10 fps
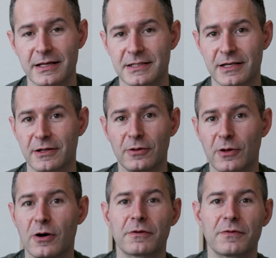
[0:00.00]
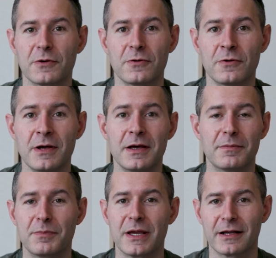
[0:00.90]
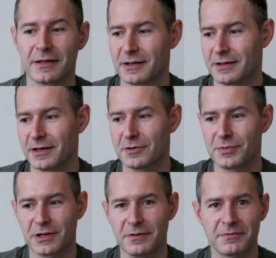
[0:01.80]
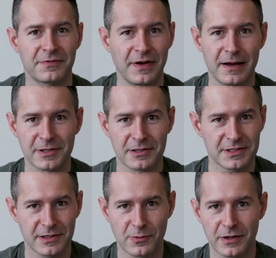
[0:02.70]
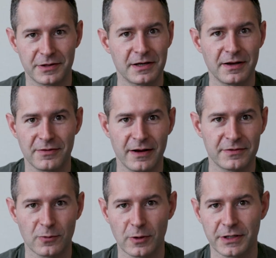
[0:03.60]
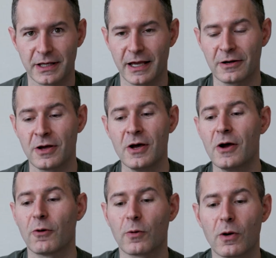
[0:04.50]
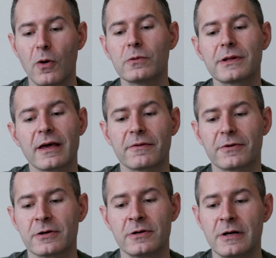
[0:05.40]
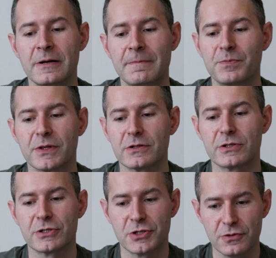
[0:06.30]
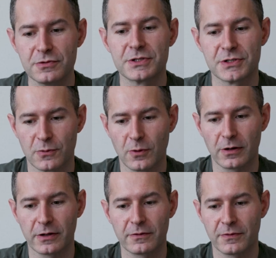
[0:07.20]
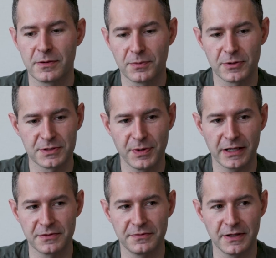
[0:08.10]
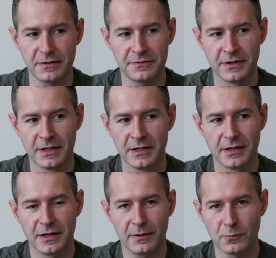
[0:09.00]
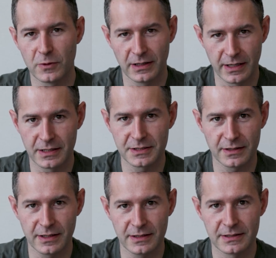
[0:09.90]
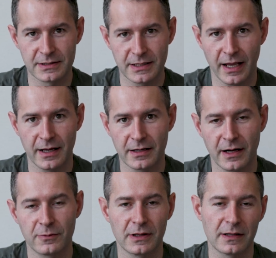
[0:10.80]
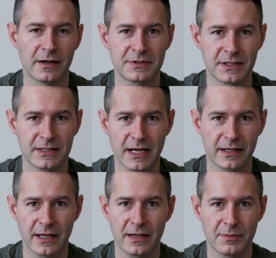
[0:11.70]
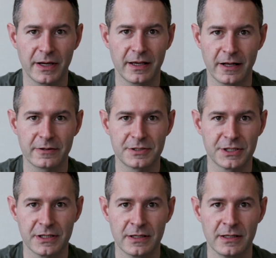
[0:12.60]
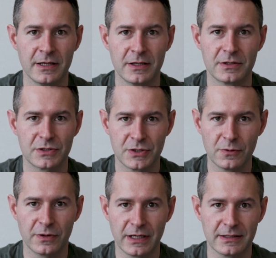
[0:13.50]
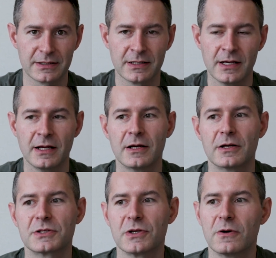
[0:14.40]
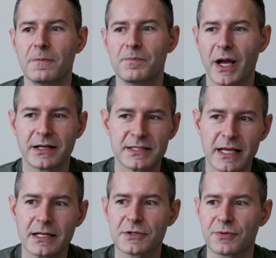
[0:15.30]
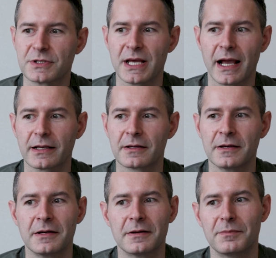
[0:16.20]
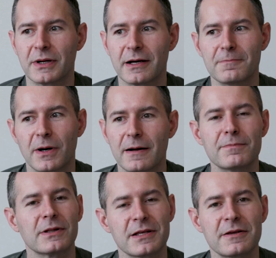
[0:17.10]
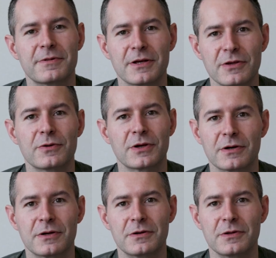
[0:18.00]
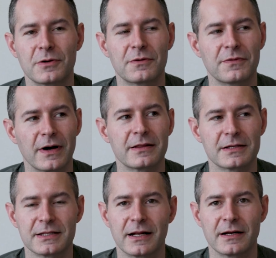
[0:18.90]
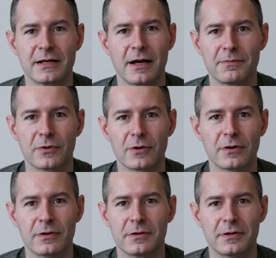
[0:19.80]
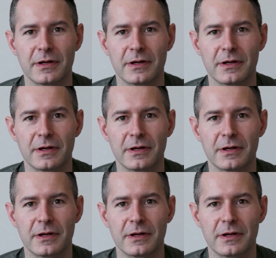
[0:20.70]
they see in a long view, meaning that they could become fabulously wealthy, never have to work again, or only ever choose to work from the perspective of, I'm really into this and I would love to dedicate my energy to this. So I say it's for tech, but I believe that you could find this in any number